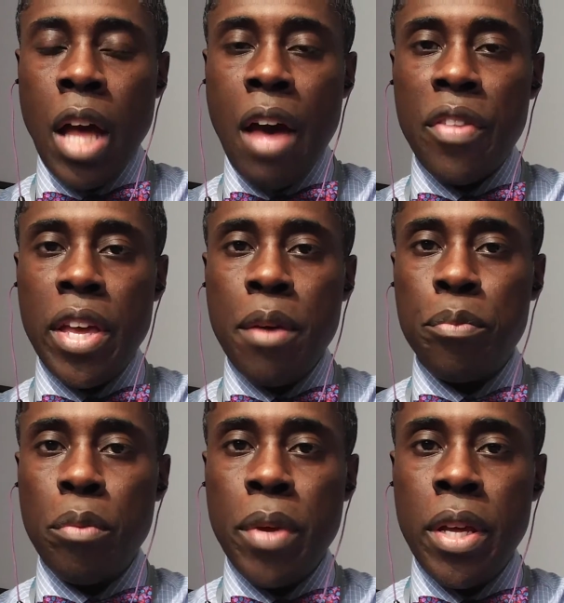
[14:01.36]
they
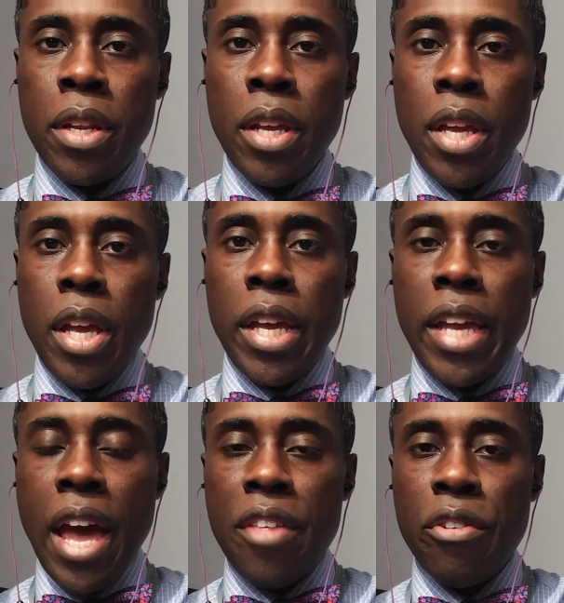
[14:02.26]
implement and
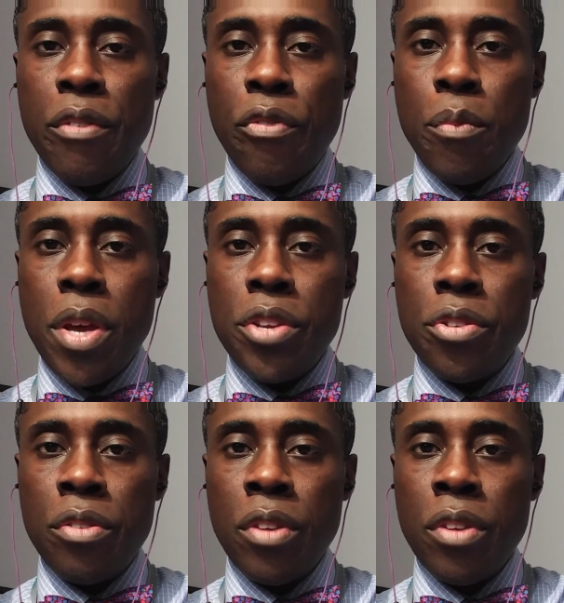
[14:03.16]
gather information